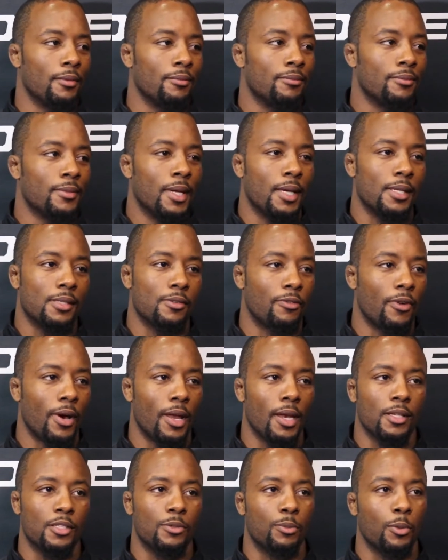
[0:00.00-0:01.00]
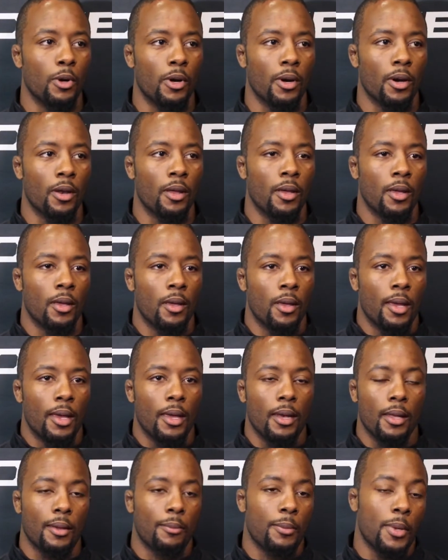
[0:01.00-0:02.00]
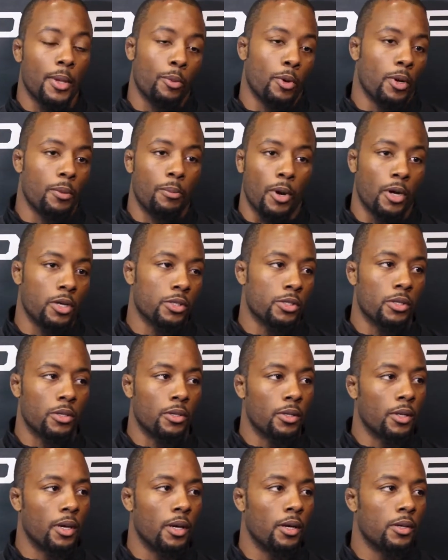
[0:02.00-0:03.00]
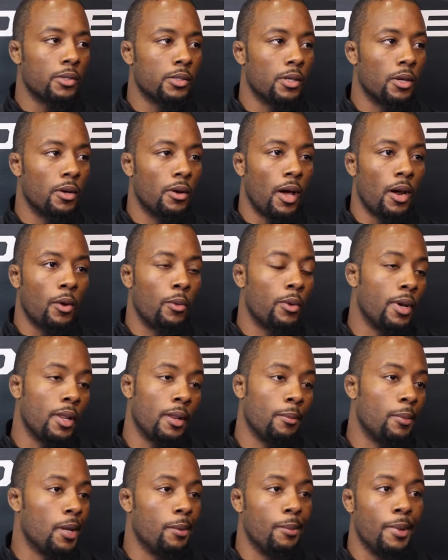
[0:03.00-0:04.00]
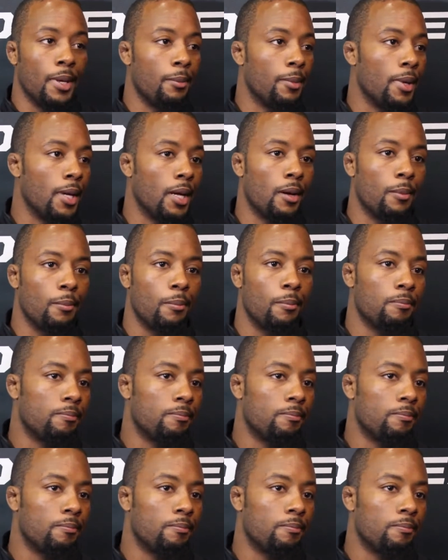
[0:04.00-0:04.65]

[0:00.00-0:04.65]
It's a fighting sport, and it can be pretty personal, you know, so I don't want anybody beating me up.